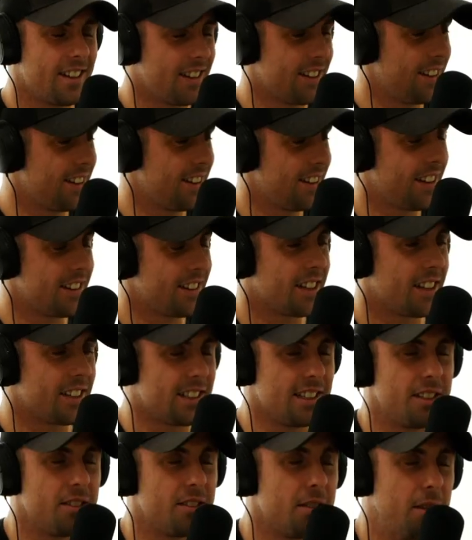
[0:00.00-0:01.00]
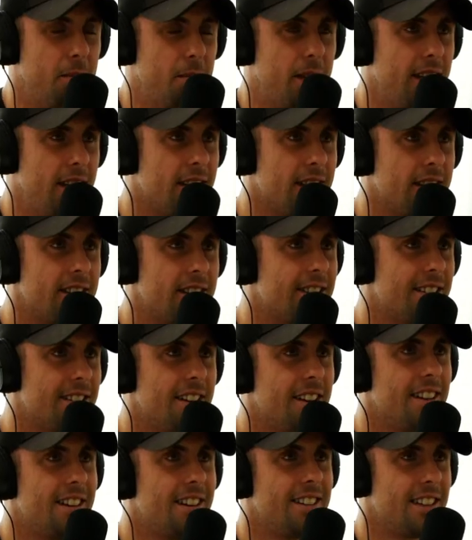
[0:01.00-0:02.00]
that's literally me.
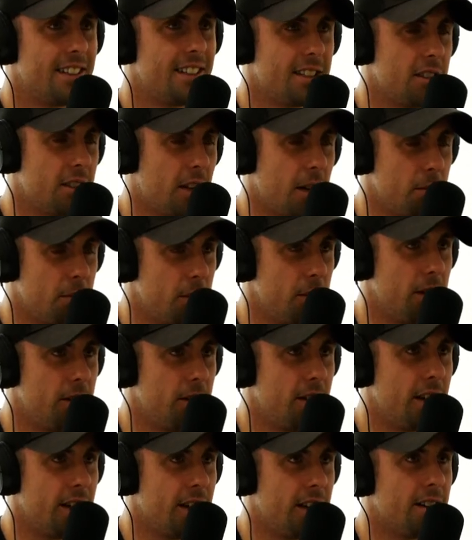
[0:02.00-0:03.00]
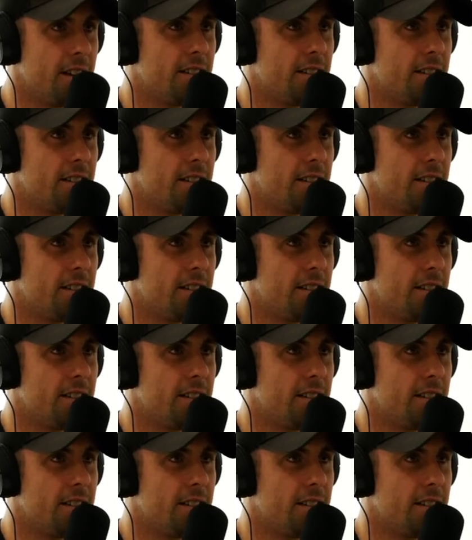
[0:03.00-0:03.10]
That's literally, I'm doing it right now.